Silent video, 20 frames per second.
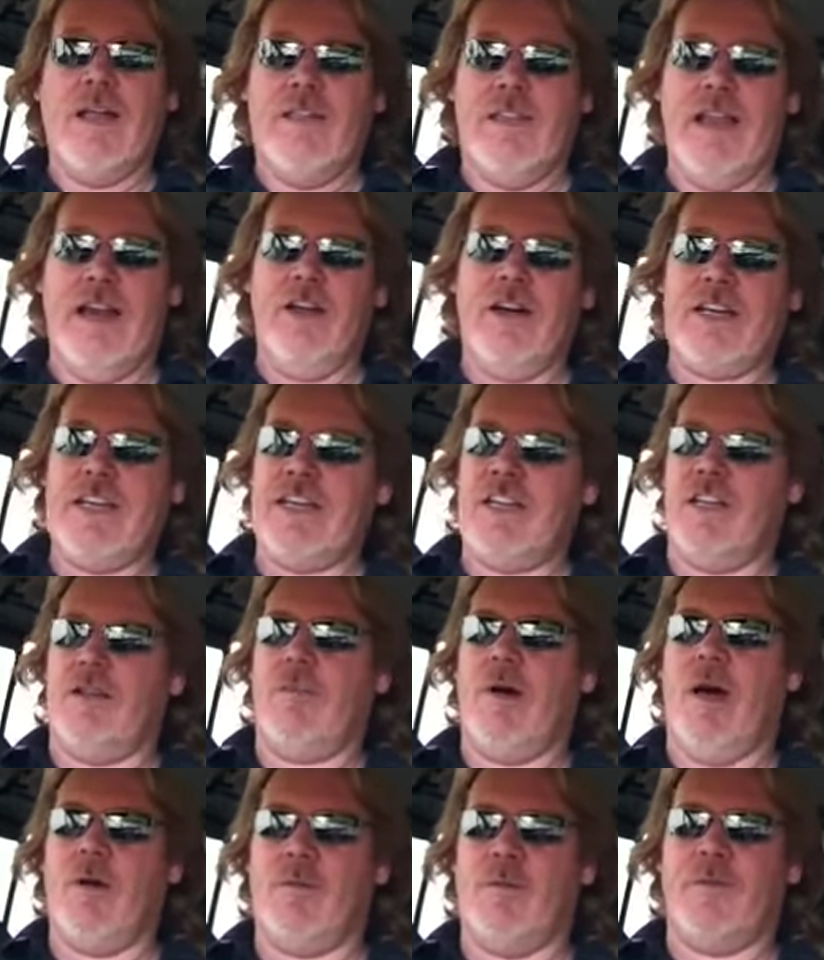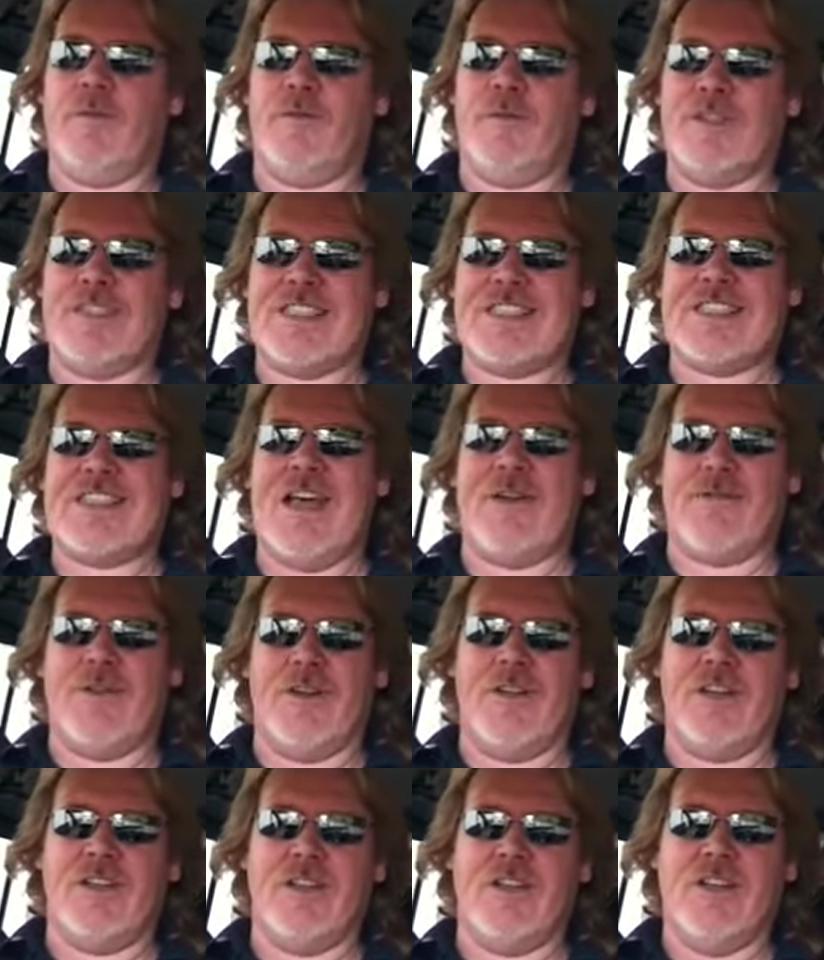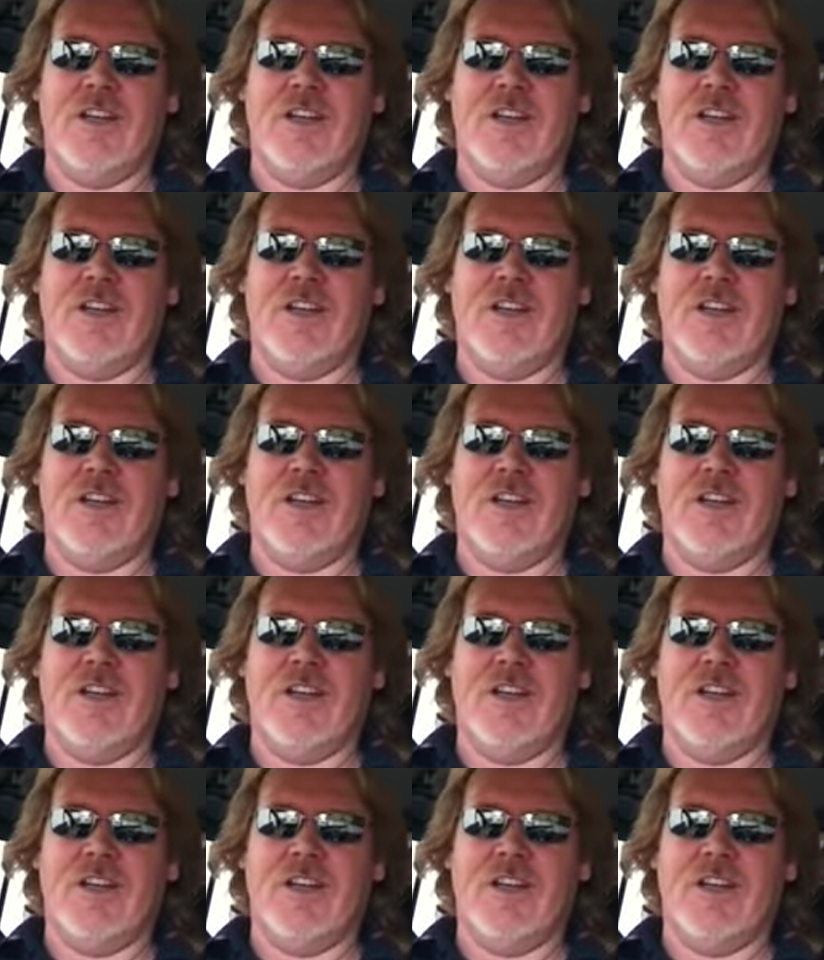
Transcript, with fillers: They're looking at the moment for seven